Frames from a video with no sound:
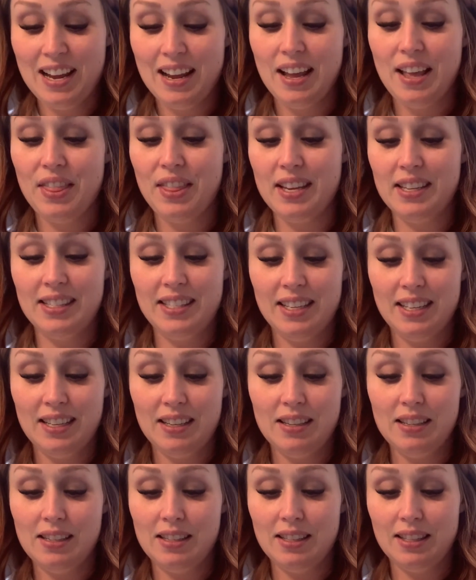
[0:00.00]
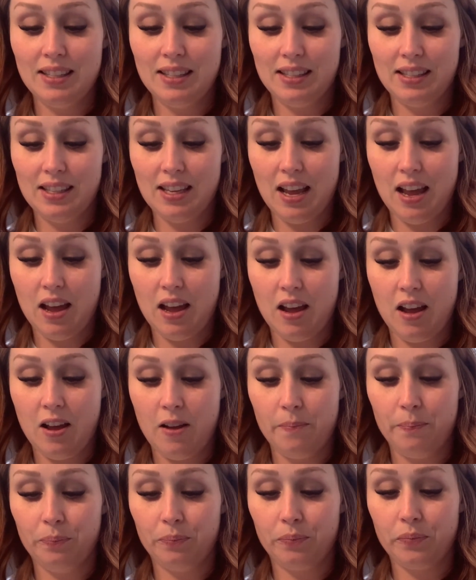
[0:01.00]
This is,
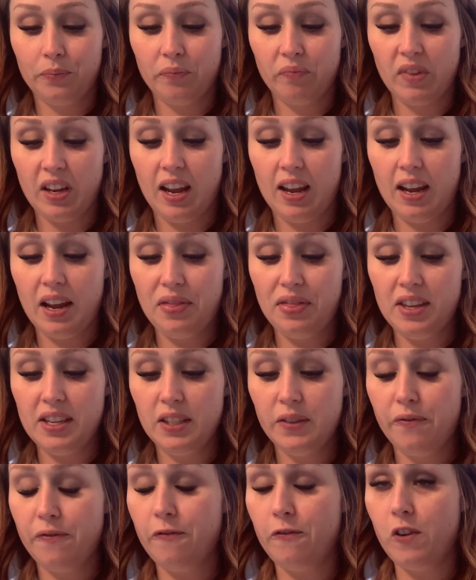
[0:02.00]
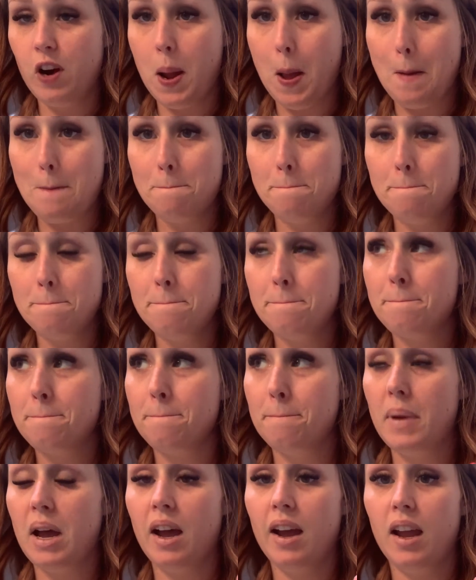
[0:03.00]
I got this from
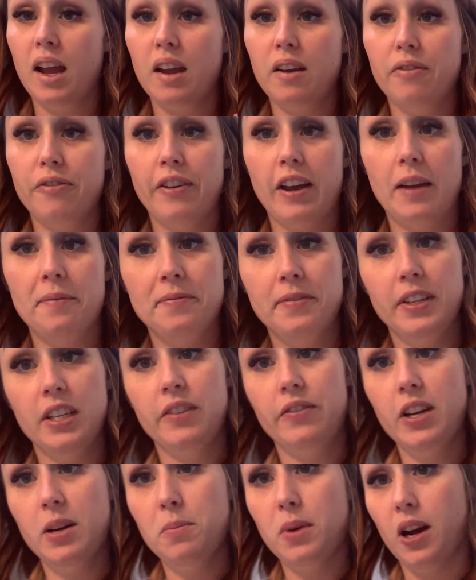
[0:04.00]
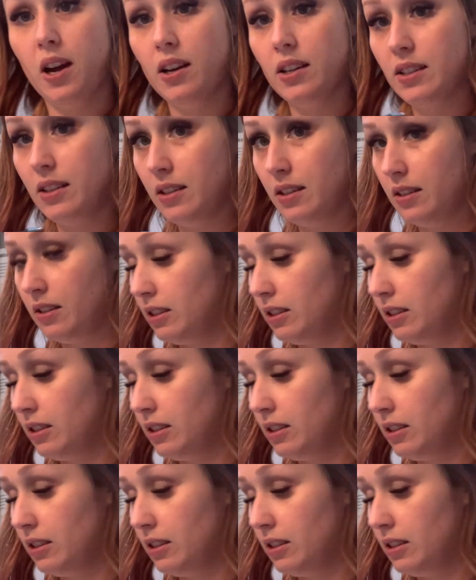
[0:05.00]
my FabFitFun box.